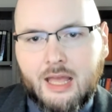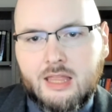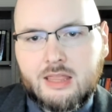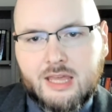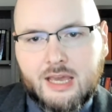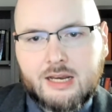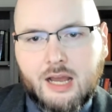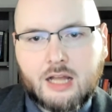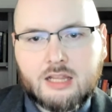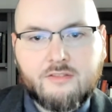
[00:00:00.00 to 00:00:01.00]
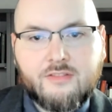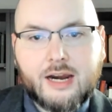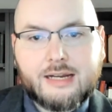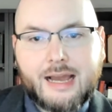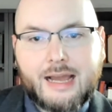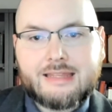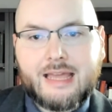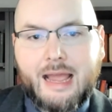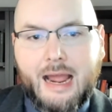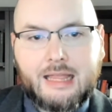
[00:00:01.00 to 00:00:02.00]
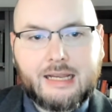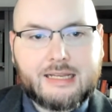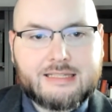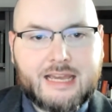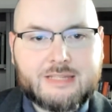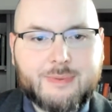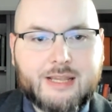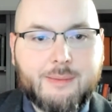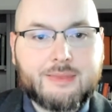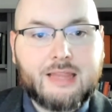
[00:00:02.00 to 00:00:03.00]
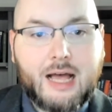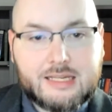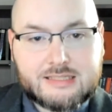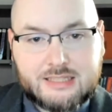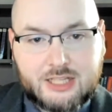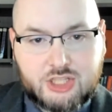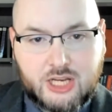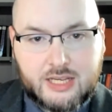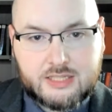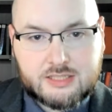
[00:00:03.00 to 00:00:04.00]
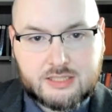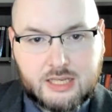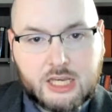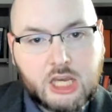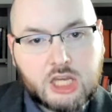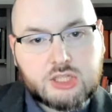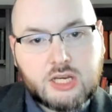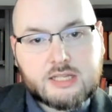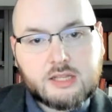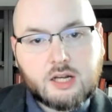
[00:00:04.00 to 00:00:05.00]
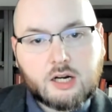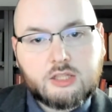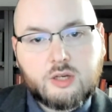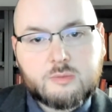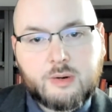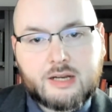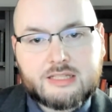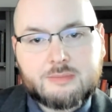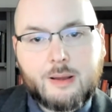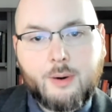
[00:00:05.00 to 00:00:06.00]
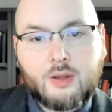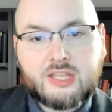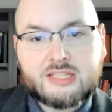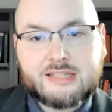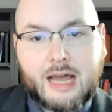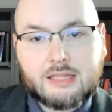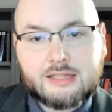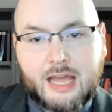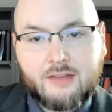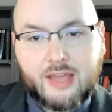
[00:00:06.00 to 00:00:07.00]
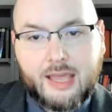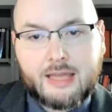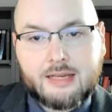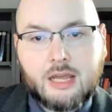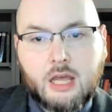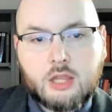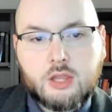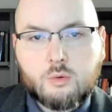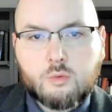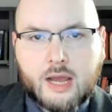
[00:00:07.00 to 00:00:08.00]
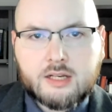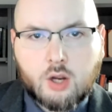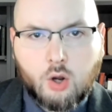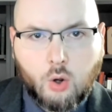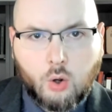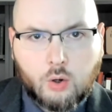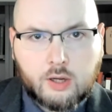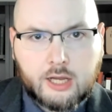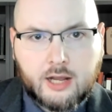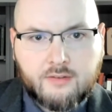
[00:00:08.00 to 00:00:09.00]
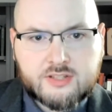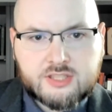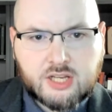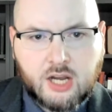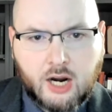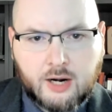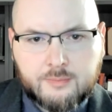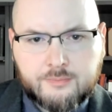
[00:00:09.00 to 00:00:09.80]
Then, on the very night that Alec and Tess become lost in the chase, she is alerted to his presence by both his loud laugh and the red coal of a cigar.